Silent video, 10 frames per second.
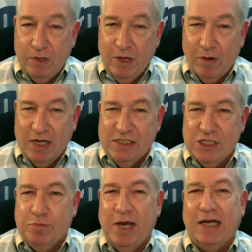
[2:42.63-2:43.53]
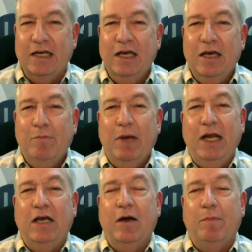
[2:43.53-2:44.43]
Now, I suspect
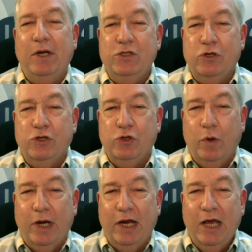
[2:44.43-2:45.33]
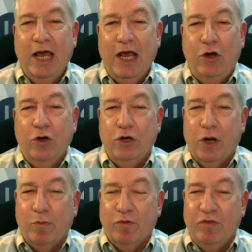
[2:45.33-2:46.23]
many companies are doing a good
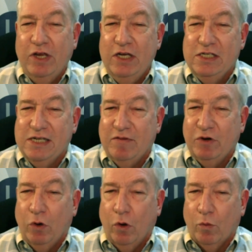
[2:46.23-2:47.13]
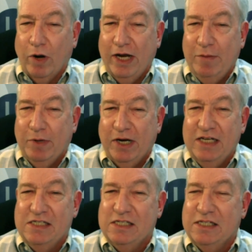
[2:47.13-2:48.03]
number of these seven already, but
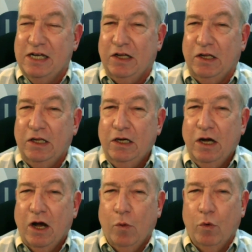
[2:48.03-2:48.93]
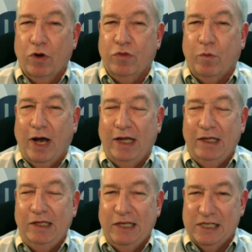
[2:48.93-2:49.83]
it's still a
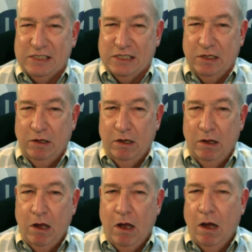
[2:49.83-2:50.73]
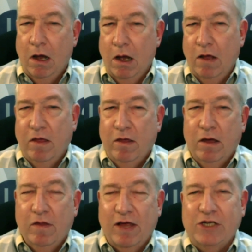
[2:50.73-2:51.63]
worthwhile list.
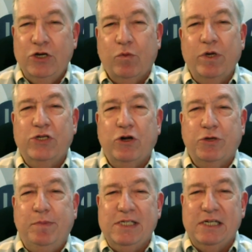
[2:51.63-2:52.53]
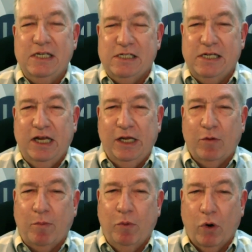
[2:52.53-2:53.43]
That's your Research Business
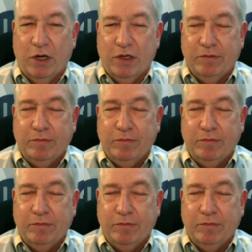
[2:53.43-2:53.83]
Daily Report.